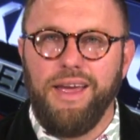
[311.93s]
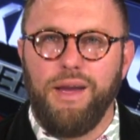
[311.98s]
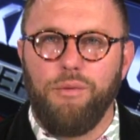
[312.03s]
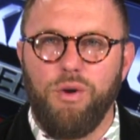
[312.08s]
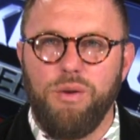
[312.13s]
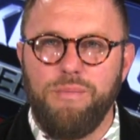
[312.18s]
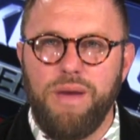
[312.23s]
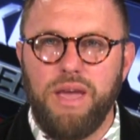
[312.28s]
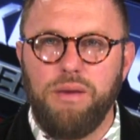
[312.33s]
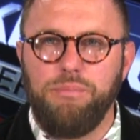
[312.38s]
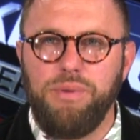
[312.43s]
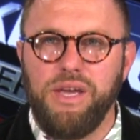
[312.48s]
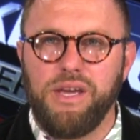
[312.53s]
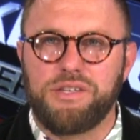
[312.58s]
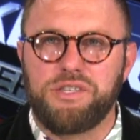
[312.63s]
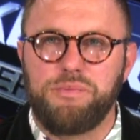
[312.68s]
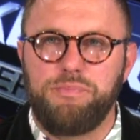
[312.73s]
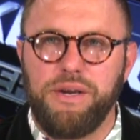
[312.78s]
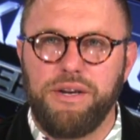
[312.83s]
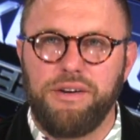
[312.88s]
and we may be
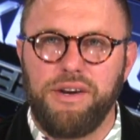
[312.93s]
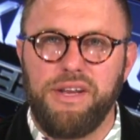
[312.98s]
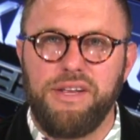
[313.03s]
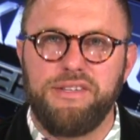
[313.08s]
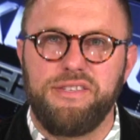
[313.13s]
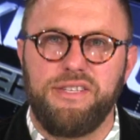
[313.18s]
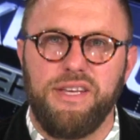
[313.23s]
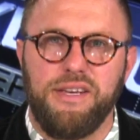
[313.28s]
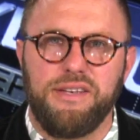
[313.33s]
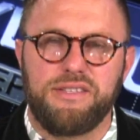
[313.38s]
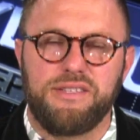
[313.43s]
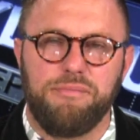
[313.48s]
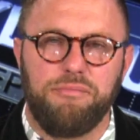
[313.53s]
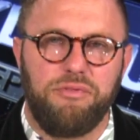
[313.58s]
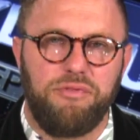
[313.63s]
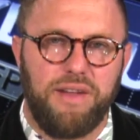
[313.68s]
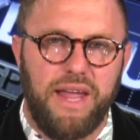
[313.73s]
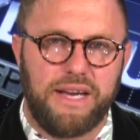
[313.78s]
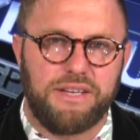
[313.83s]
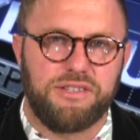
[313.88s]
experiencing some
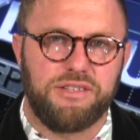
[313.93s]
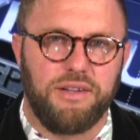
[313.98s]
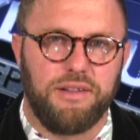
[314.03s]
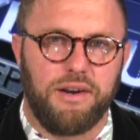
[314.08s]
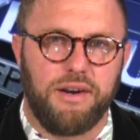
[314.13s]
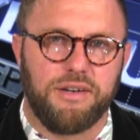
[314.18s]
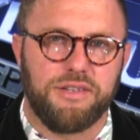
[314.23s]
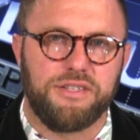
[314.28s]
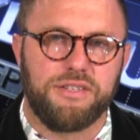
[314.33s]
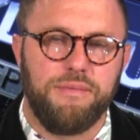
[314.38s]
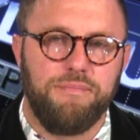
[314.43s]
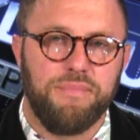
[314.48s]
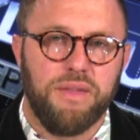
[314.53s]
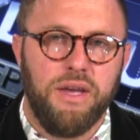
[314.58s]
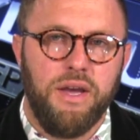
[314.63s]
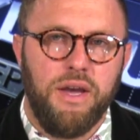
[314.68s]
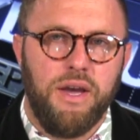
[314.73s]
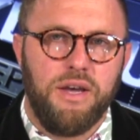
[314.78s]
flex alerts.